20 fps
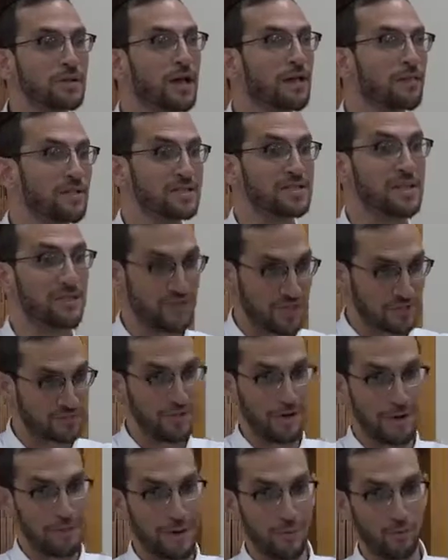Yeah, there's differences
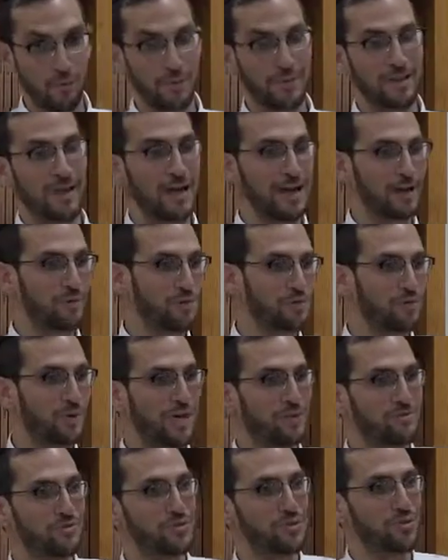between a man and woman lighting, which we'll
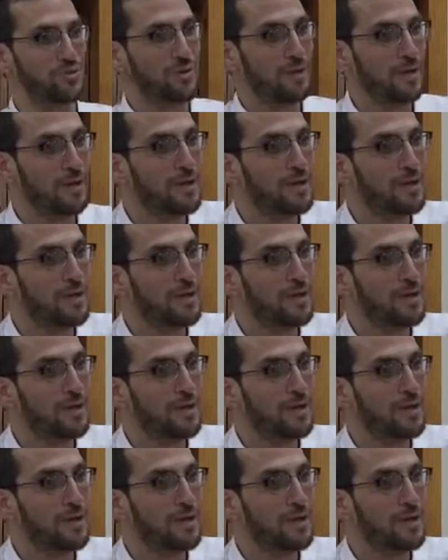get to soon.